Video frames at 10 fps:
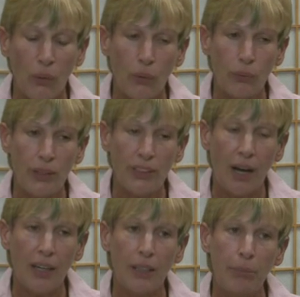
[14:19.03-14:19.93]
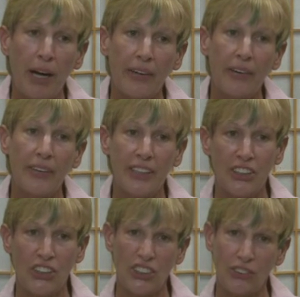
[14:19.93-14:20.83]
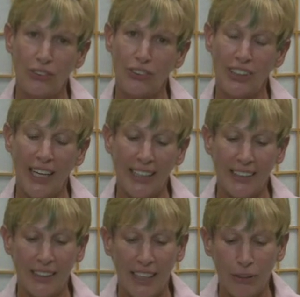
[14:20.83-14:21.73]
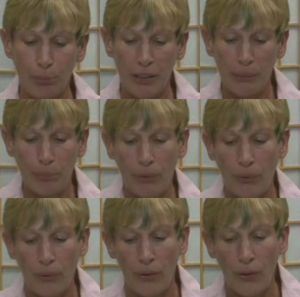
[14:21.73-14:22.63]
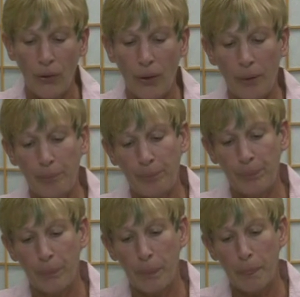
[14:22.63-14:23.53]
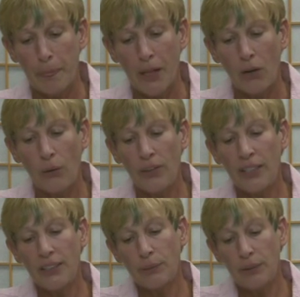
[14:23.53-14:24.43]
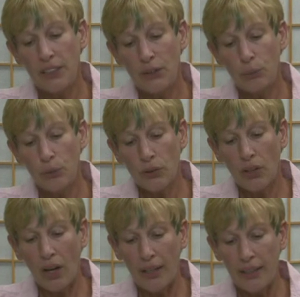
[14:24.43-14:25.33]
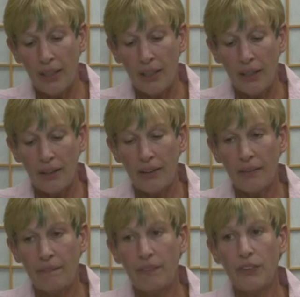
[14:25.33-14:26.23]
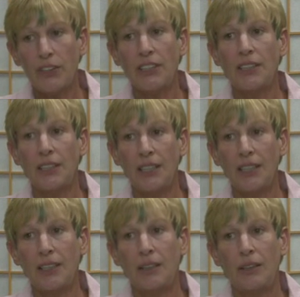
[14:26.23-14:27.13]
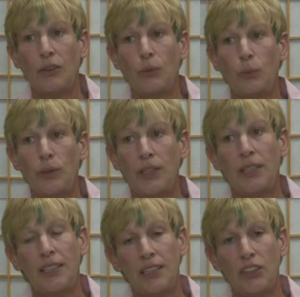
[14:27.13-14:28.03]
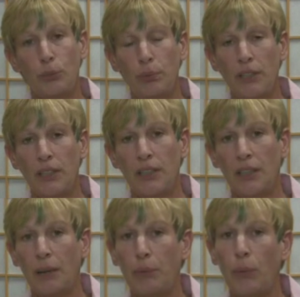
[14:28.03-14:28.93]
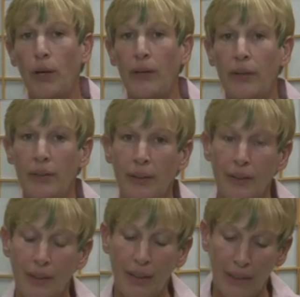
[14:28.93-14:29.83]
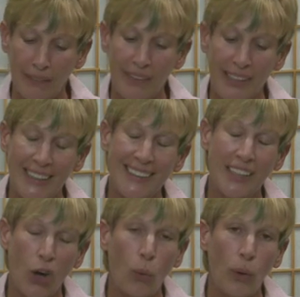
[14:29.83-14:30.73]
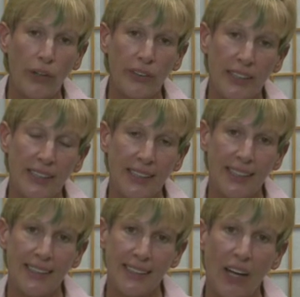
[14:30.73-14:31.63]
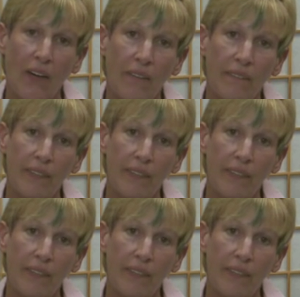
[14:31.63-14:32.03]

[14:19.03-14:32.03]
when we talk about our issues as, as people um, or things we need to work on, the first thing we need to become aware of is awareness itself.